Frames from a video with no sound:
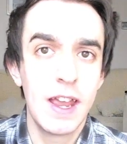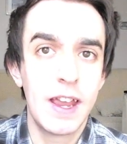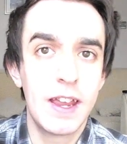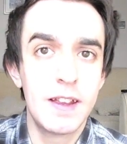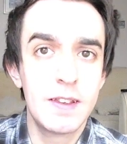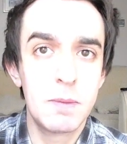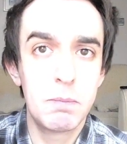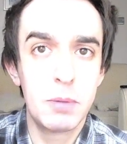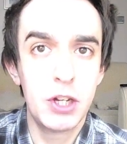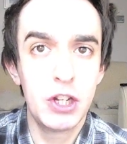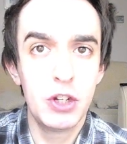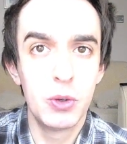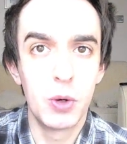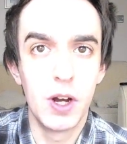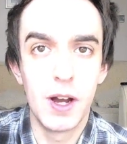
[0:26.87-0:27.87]
is
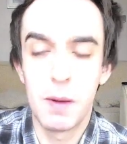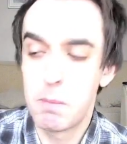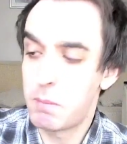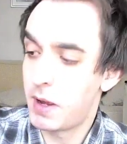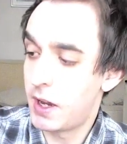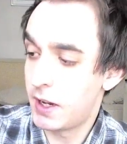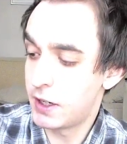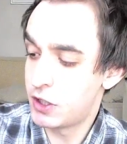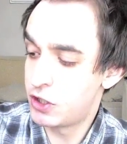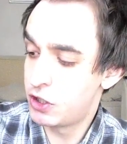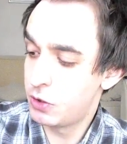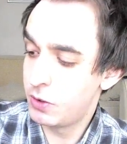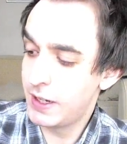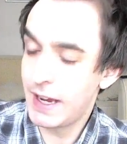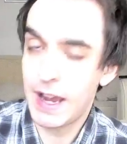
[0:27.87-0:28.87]
Pure by
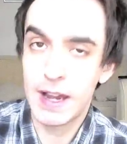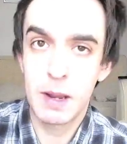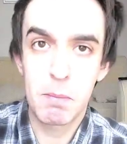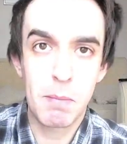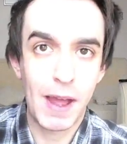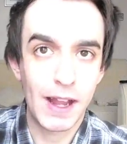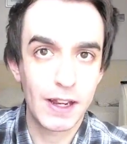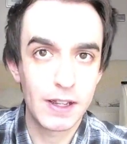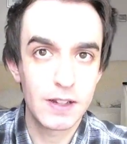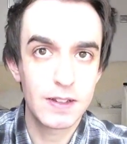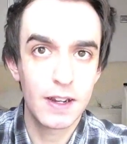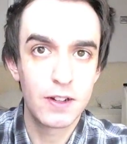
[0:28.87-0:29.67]
Juliana Baggott.